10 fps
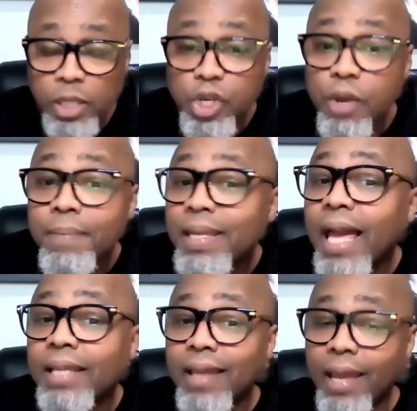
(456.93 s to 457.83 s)
Shouldn't be
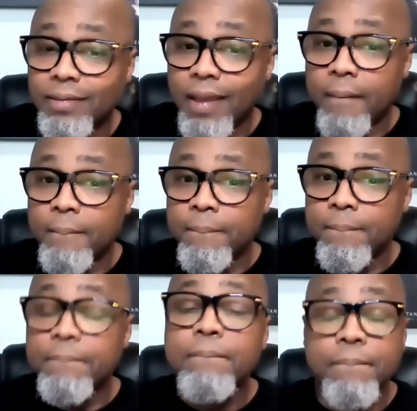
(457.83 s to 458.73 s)
like that, Jack.
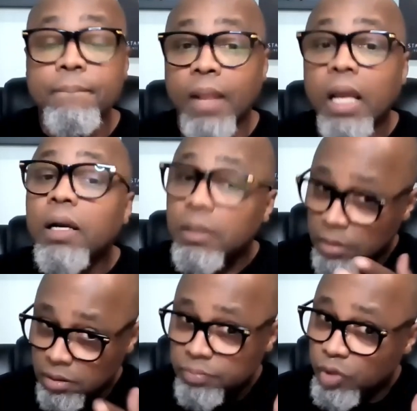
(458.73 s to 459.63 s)

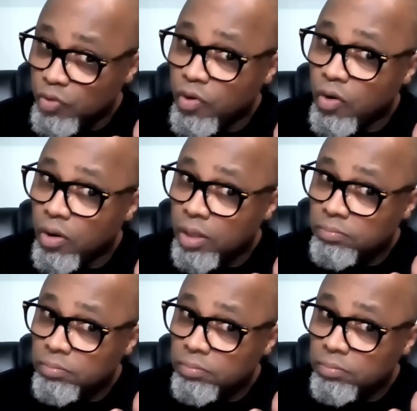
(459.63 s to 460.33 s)
Let's move on.